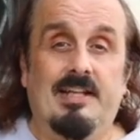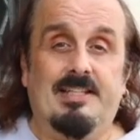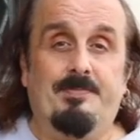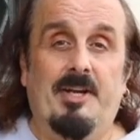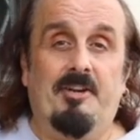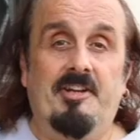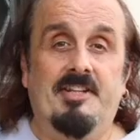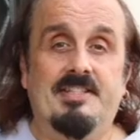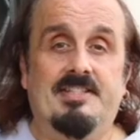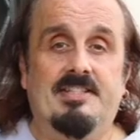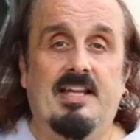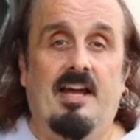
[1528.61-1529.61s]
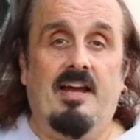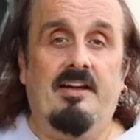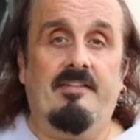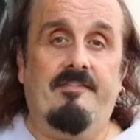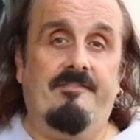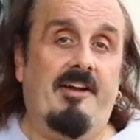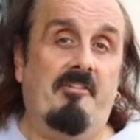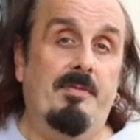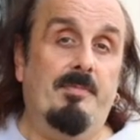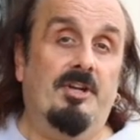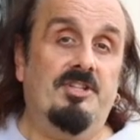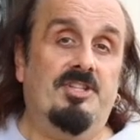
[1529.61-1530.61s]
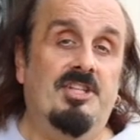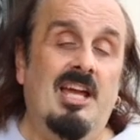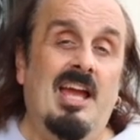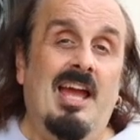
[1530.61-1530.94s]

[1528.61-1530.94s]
experience very much.